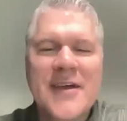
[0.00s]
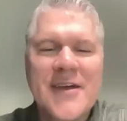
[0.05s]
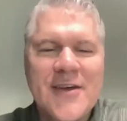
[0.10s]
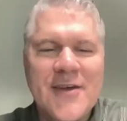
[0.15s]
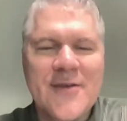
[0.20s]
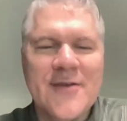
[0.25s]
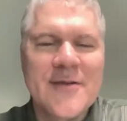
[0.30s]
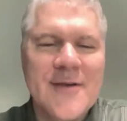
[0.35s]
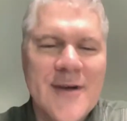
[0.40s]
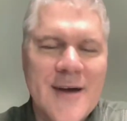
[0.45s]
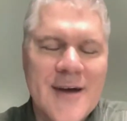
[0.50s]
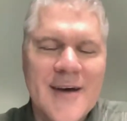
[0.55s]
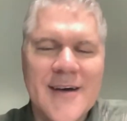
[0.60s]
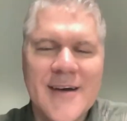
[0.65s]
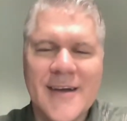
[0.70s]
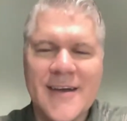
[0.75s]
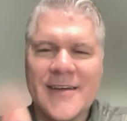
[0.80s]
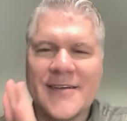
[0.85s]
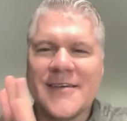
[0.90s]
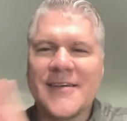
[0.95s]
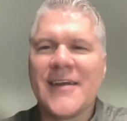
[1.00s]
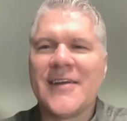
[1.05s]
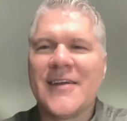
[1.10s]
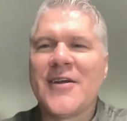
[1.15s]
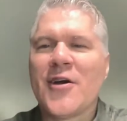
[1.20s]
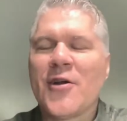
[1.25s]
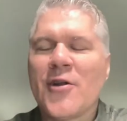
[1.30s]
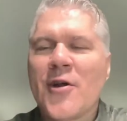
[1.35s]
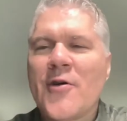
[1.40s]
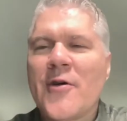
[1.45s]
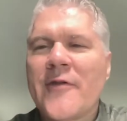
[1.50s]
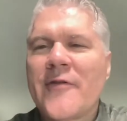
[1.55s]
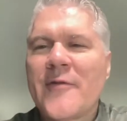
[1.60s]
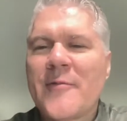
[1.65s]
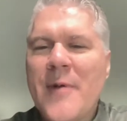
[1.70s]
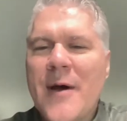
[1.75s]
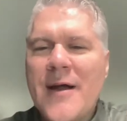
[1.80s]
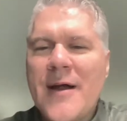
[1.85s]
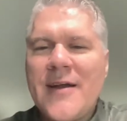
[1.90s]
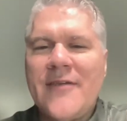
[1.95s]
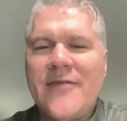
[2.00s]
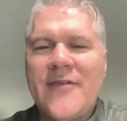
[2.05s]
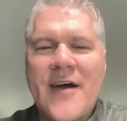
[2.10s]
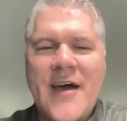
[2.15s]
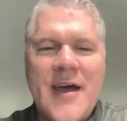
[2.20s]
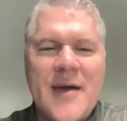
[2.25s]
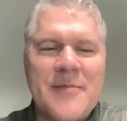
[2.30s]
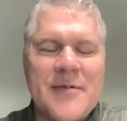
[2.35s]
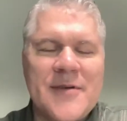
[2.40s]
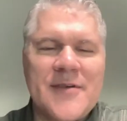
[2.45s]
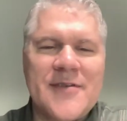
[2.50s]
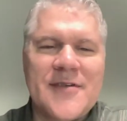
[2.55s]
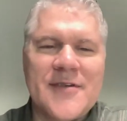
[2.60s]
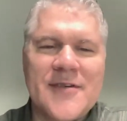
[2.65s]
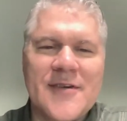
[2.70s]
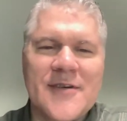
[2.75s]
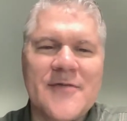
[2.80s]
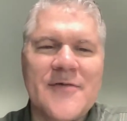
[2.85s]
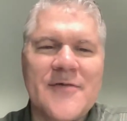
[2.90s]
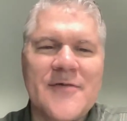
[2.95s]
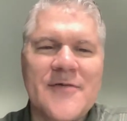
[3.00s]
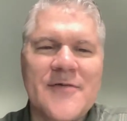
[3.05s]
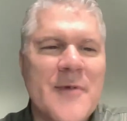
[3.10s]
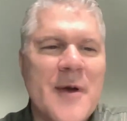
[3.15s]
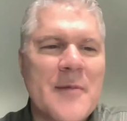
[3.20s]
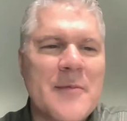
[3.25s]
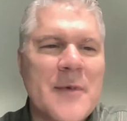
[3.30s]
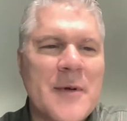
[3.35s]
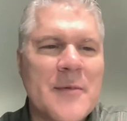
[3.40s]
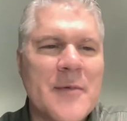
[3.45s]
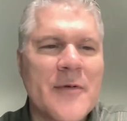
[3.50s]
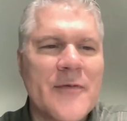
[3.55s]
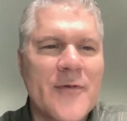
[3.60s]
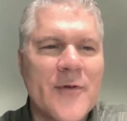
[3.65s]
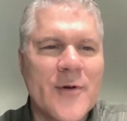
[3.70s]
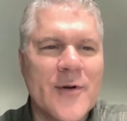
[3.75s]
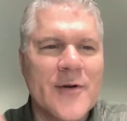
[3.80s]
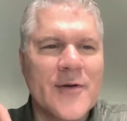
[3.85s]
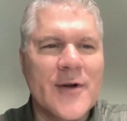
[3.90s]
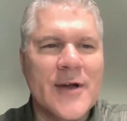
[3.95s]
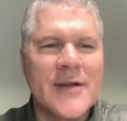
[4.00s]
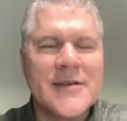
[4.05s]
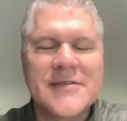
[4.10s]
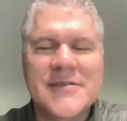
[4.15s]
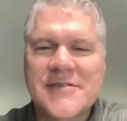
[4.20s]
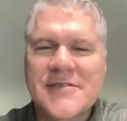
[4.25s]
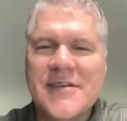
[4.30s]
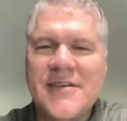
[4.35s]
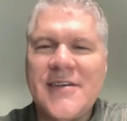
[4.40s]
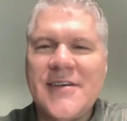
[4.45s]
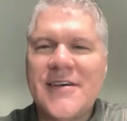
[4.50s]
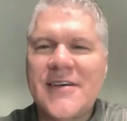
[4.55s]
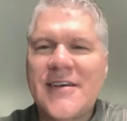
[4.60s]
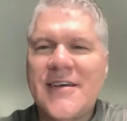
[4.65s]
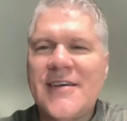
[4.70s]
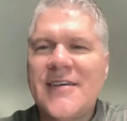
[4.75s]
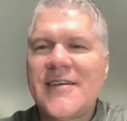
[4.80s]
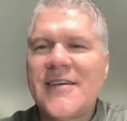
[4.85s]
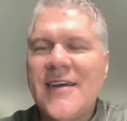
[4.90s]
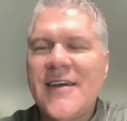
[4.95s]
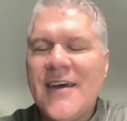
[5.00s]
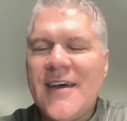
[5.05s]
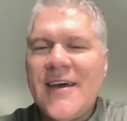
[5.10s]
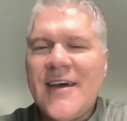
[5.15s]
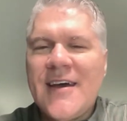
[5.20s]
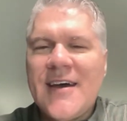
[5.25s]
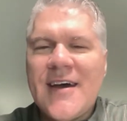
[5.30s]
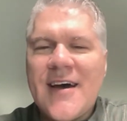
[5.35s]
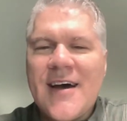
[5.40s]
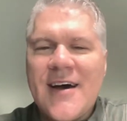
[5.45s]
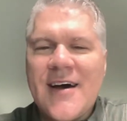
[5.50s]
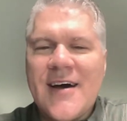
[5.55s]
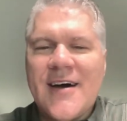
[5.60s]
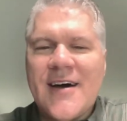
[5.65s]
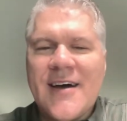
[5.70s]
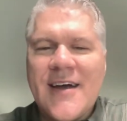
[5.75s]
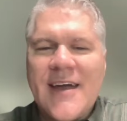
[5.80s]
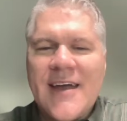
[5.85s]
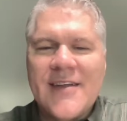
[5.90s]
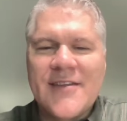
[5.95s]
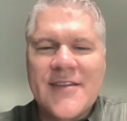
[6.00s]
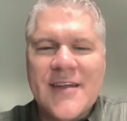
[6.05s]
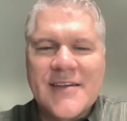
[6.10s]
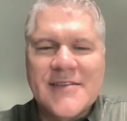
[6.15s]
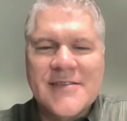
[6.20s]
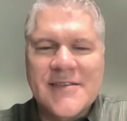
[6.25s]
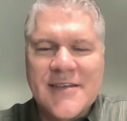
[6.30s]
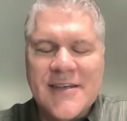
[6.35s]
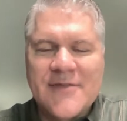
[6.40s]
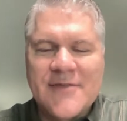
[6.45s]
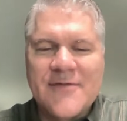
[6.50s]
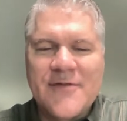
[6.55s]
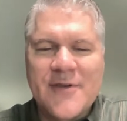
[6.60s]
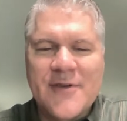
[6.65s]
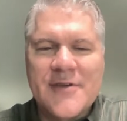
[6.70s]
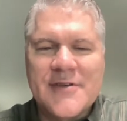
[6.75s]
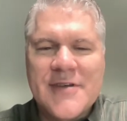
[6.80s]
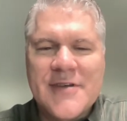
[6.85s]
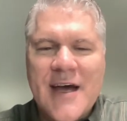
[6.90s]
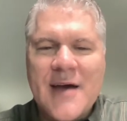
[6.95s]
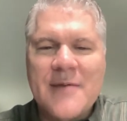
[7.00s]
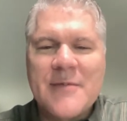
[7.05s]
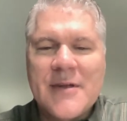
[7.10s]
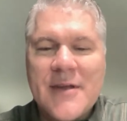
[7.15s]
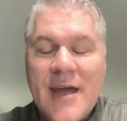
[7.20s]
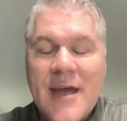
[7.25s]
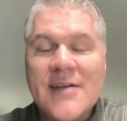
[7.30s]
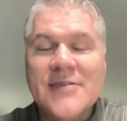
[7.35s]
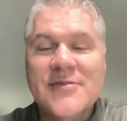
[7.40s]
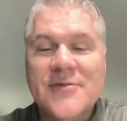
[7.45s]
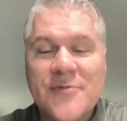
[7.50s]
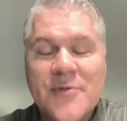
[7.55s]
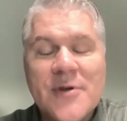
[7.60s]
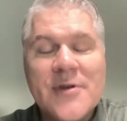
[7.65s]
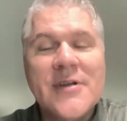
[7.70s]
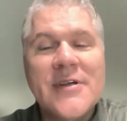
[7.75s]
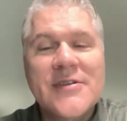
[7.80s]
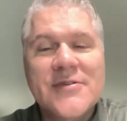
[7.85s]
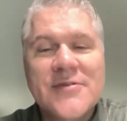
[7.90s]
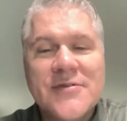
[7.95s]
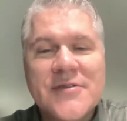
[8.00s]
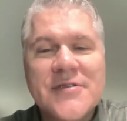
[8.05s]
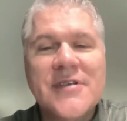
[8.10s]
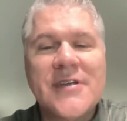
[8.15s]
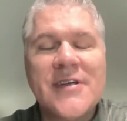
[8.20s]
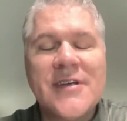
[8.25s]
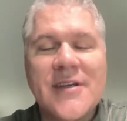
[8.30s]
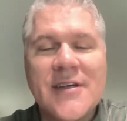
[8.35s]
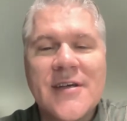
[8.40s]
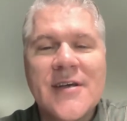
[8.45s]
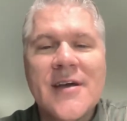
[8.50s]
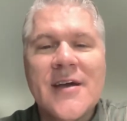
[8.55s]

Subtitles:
you, and hello everybody. If you've met me before, great to see you again, and thanks again for the time. And yeah, it's a real interesting